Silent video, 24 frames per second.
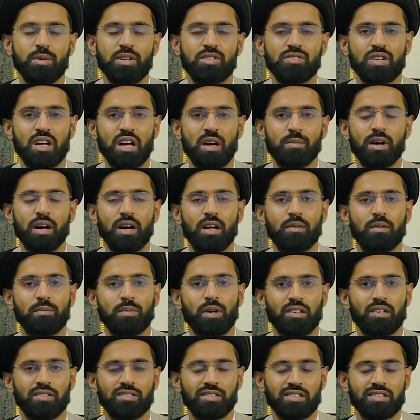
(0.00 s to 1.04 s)
and Sha'ban,
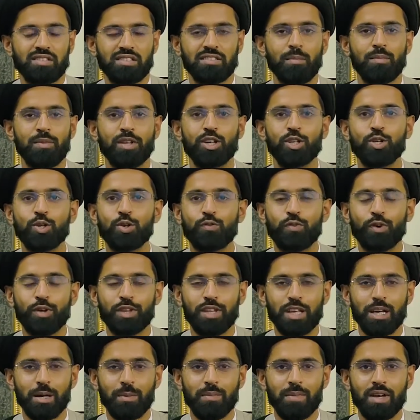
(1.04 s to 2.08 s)
because this is something new for
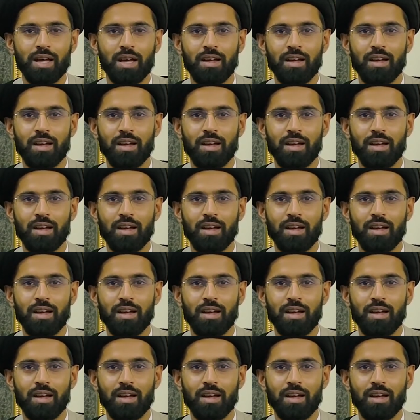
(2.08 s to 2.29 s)
them.